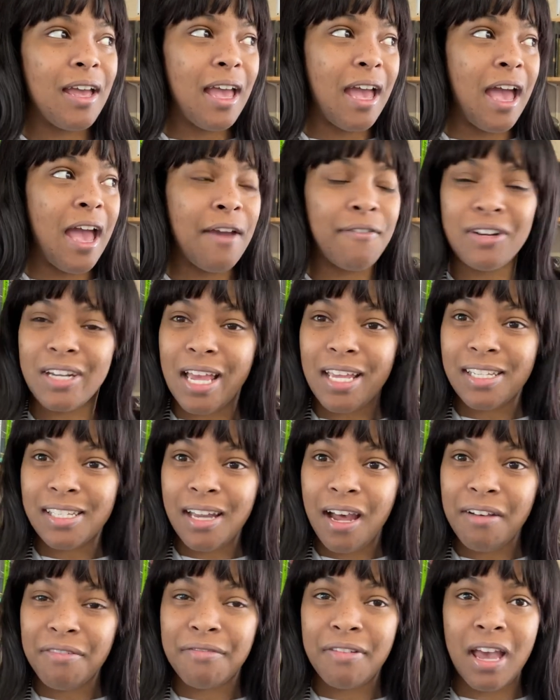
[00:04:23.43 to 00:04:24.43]
everyday
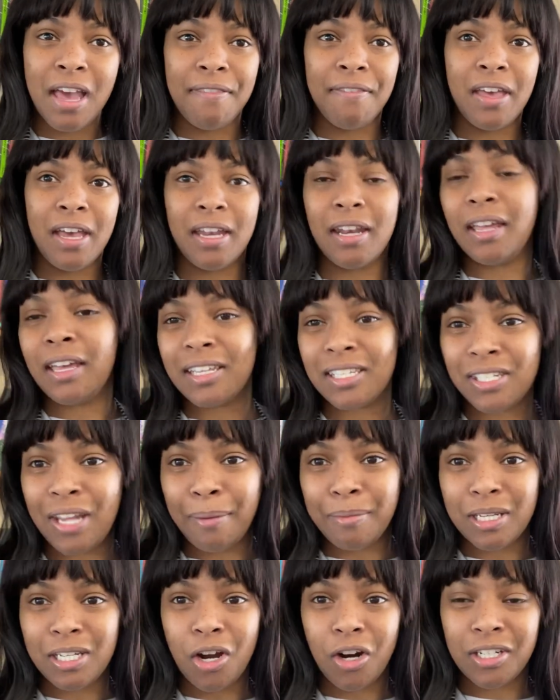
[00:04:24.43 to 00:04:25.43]
stuff, and then it's time
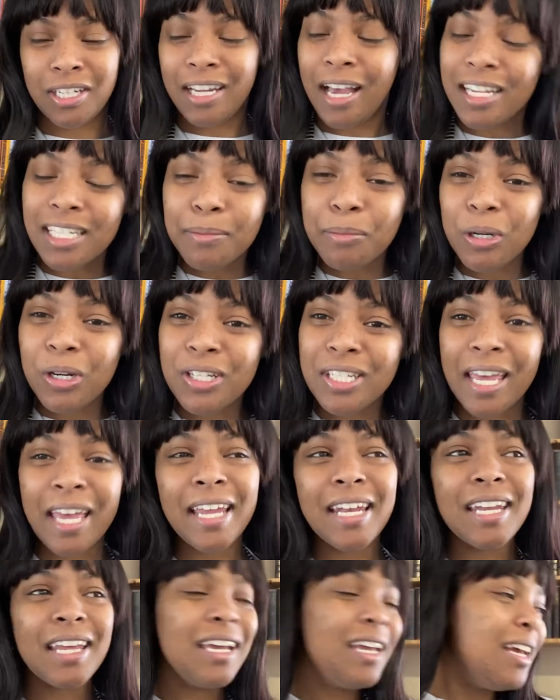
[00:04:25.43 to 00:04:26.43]
to talk to customers
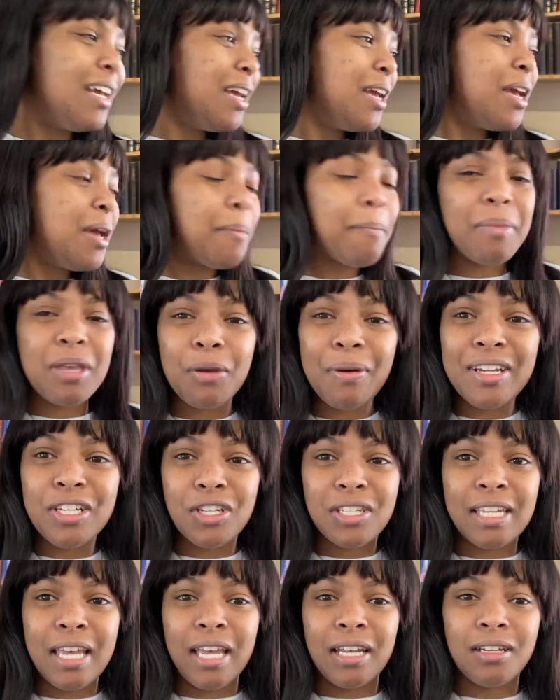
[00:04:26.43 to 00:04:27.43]
and be
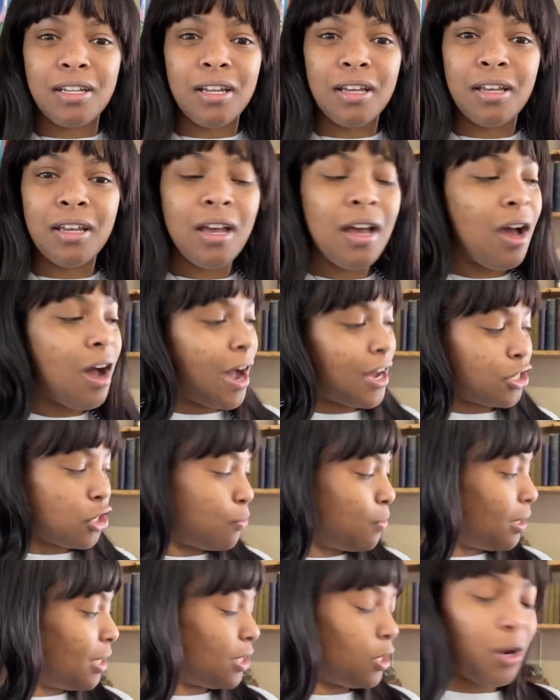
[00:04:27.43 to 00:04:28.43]
gracious. And I just
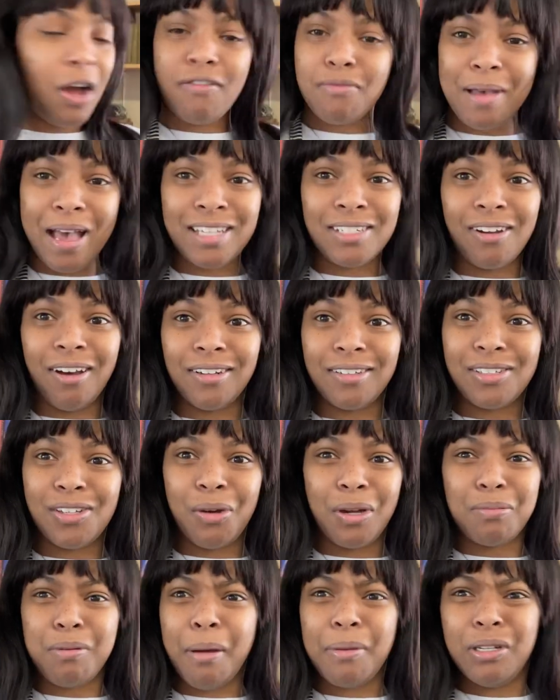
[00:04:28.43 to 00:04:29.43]
realized I don't have a mask on, so
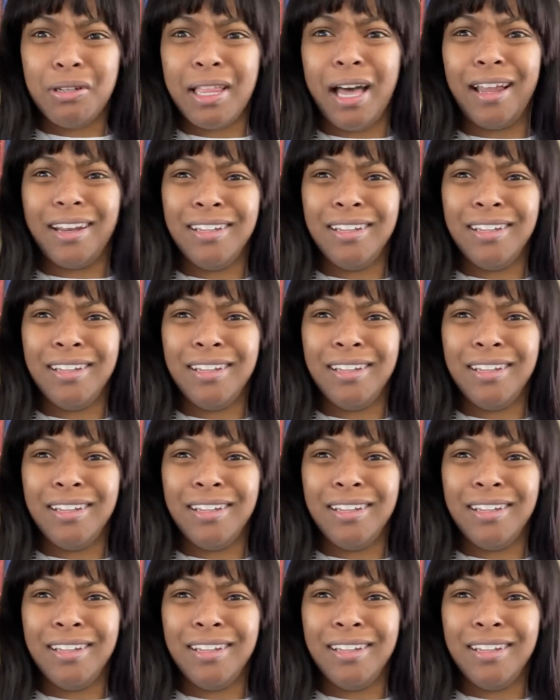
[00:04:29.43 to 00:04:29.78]
I probably do that.